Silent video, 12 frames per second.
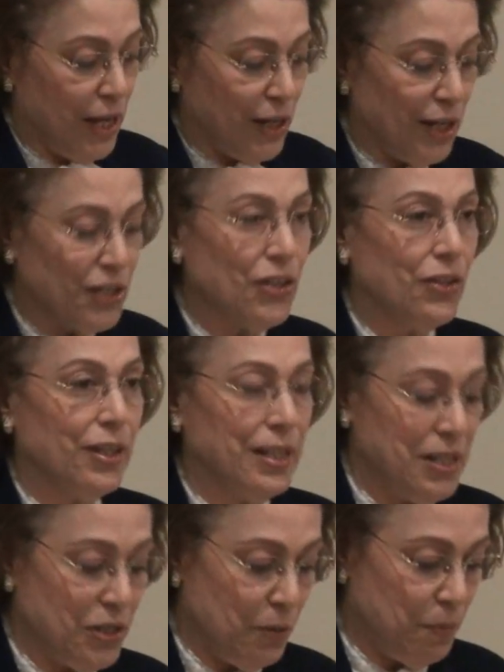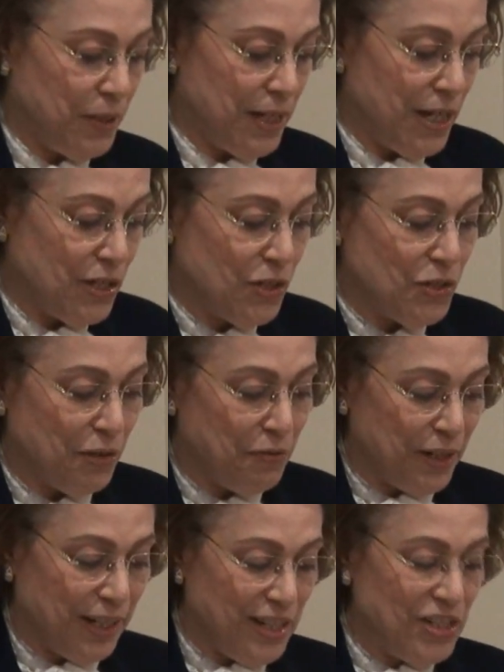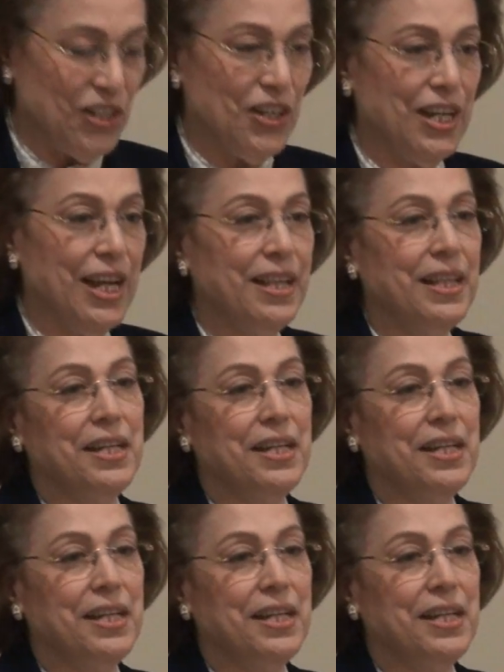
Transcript: cultural interpretations of religion